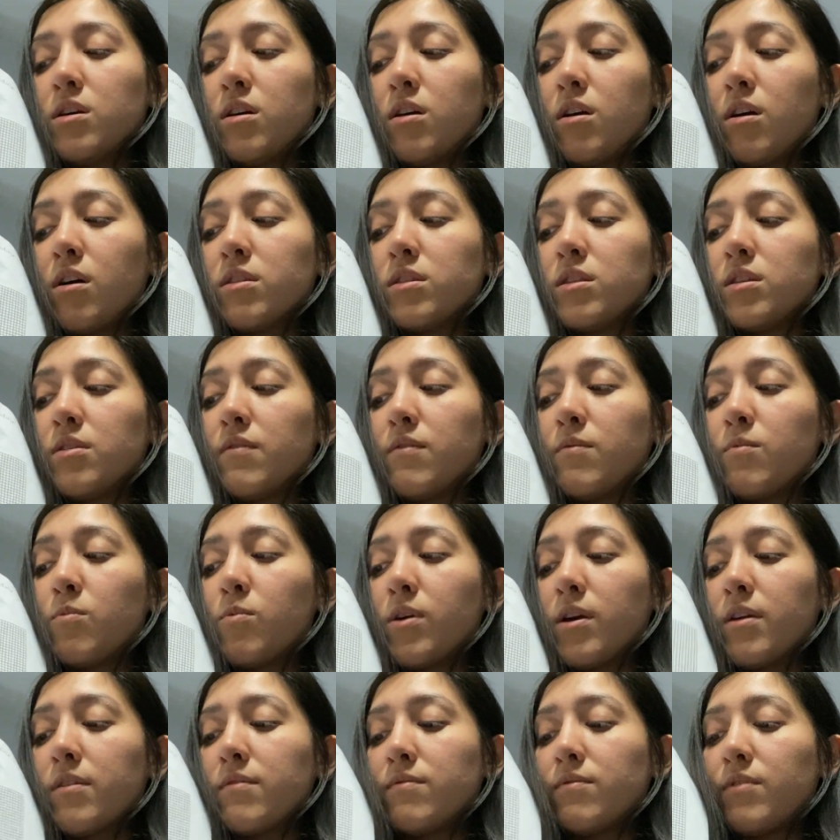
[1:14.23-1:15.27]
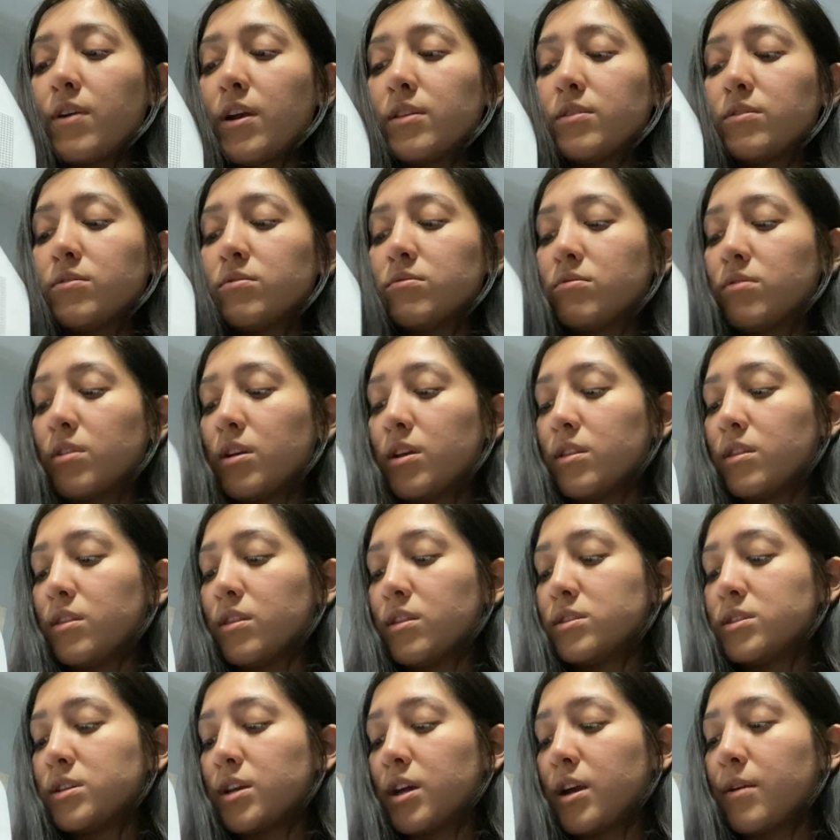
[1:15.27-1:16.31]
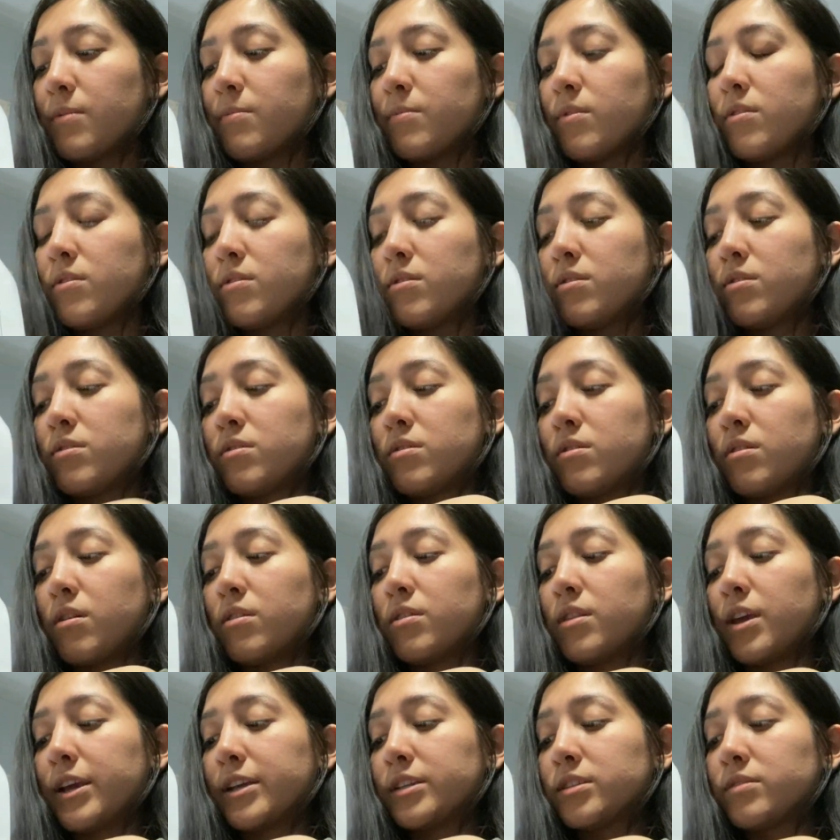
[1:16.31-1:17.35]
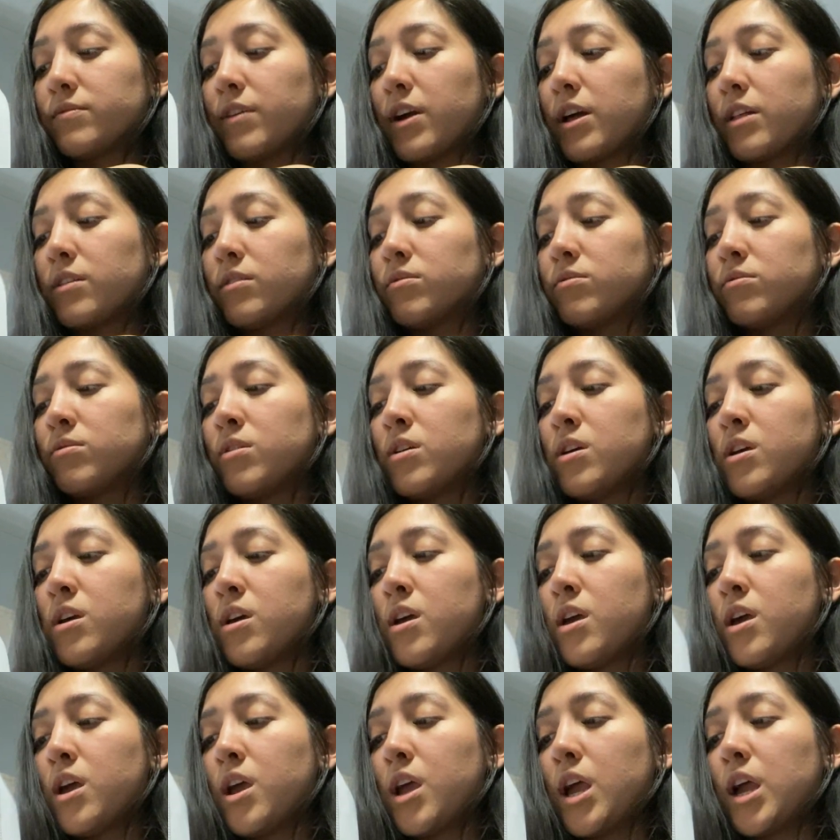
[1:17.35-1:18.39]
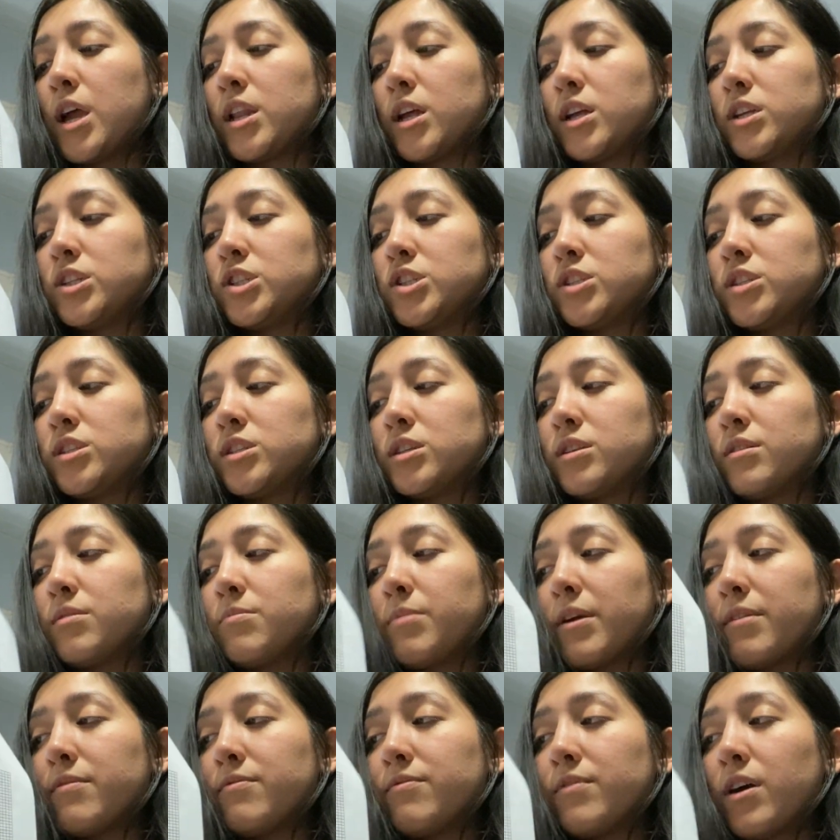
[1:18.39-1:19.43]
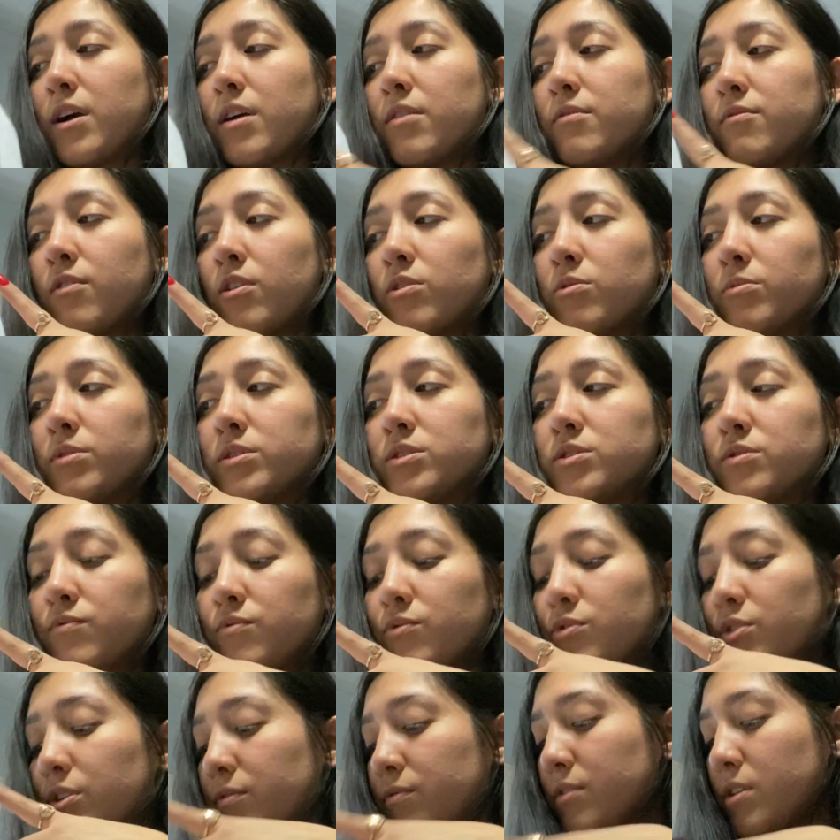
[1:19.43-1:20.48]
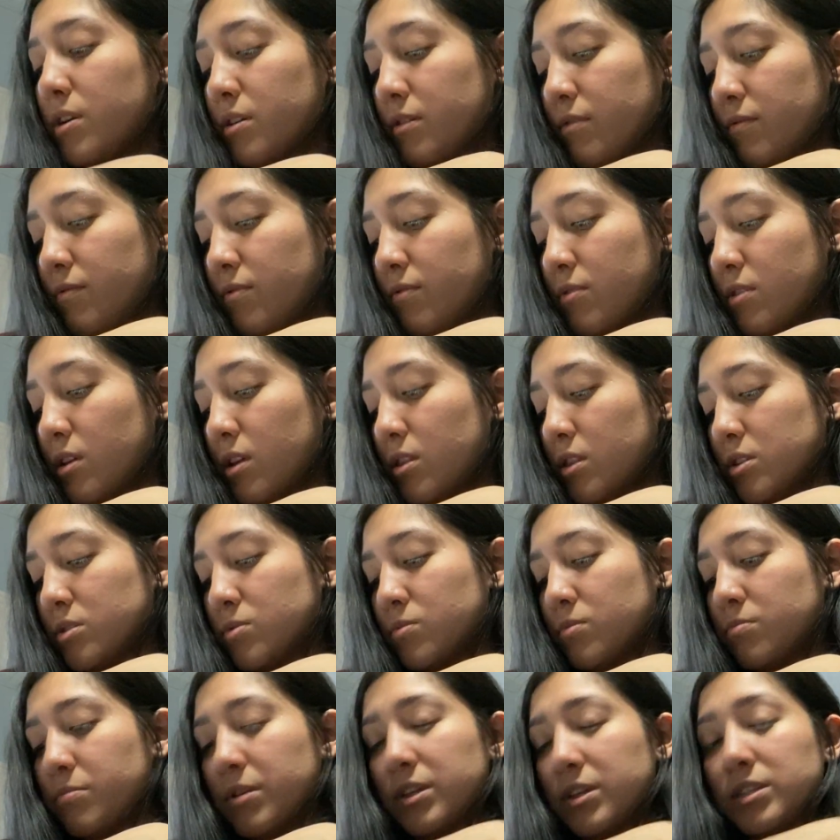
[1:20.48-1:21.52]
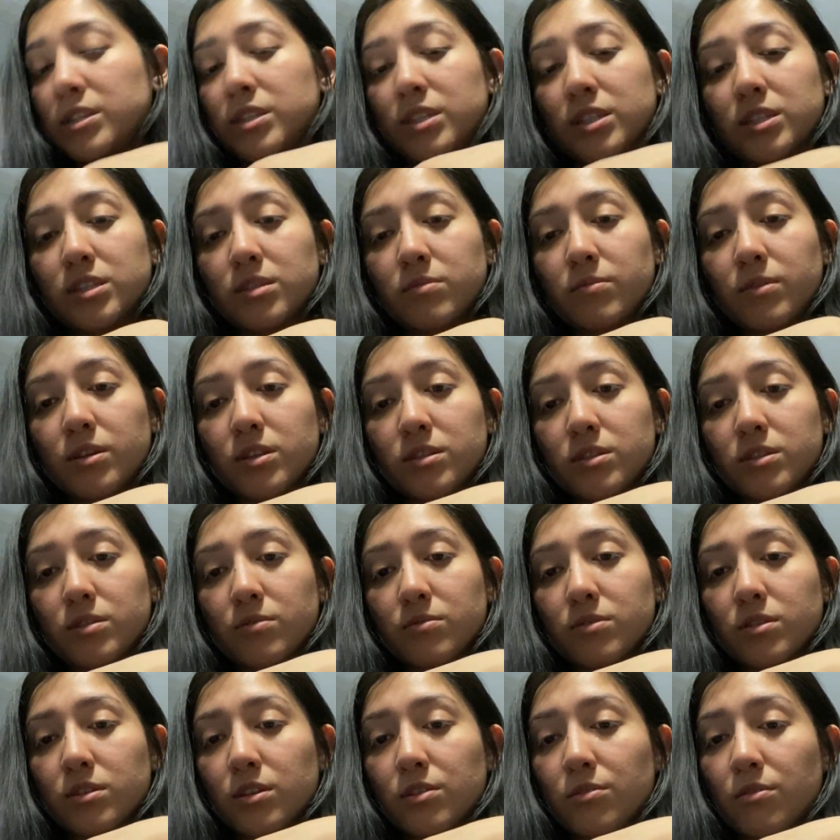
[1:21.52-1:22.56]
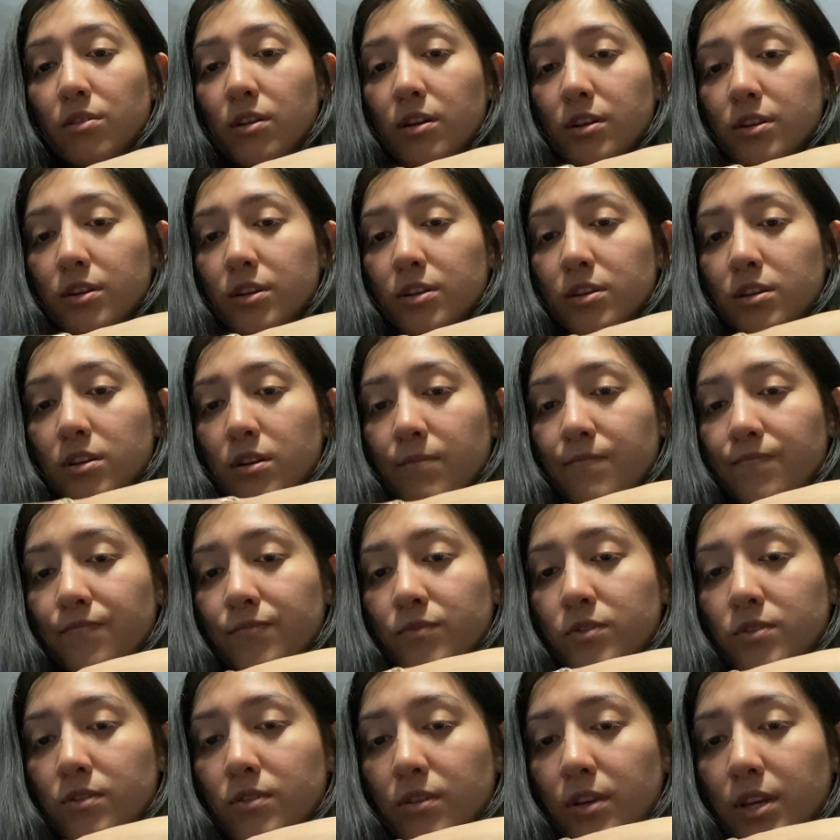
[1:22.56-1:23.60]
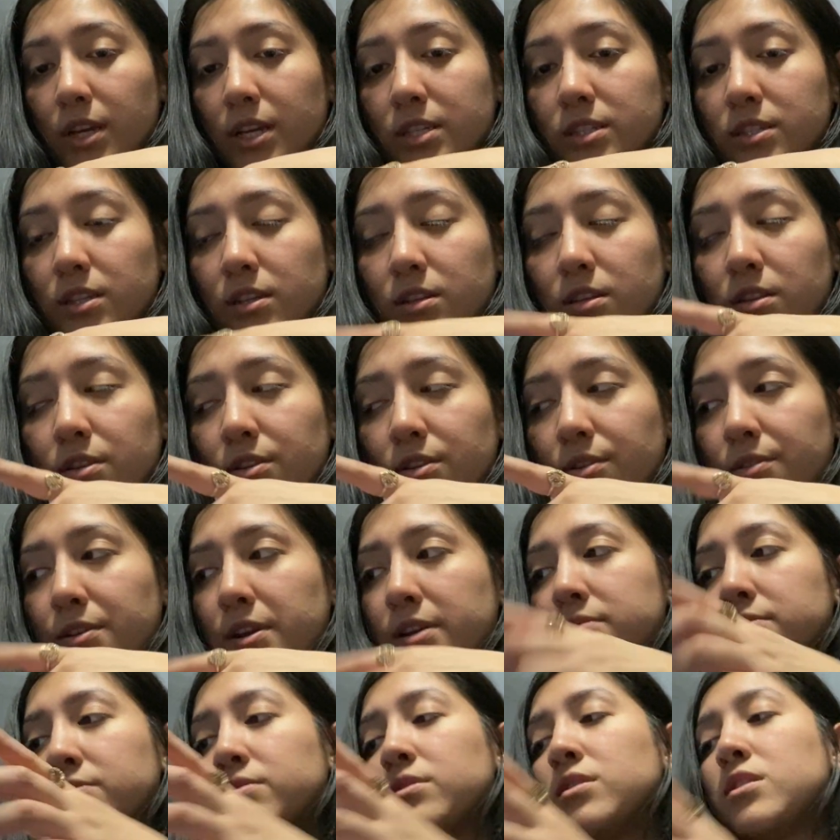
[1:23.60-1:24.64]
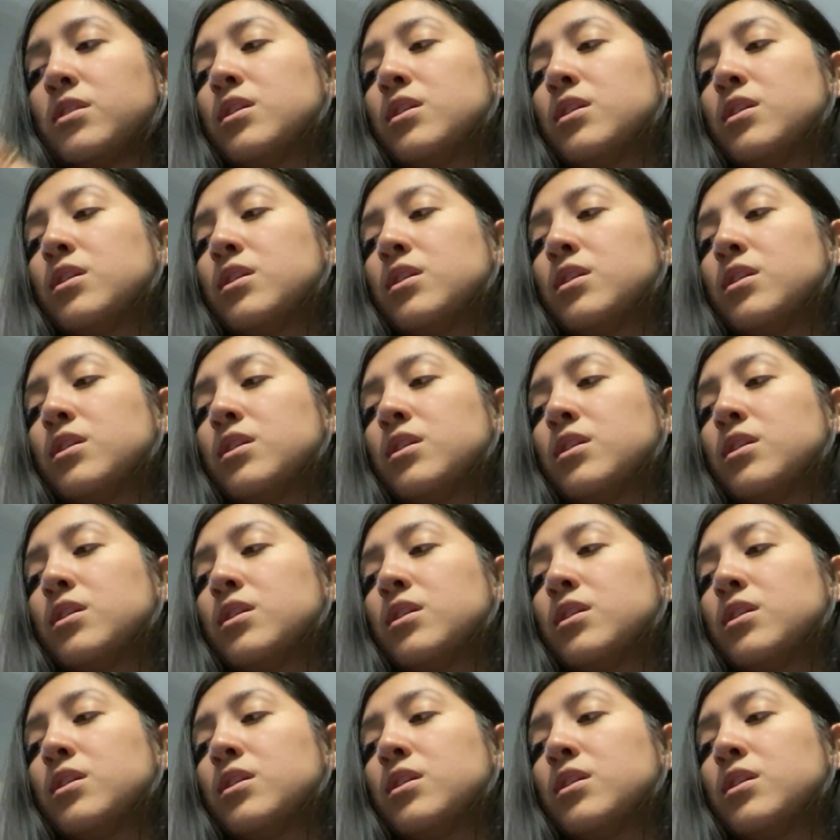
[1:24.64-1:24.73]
on the Y value and the time on the X value. And I just did it by 5 all the way to 45. And this one by 60 because it was a little longer. So I extended the graph.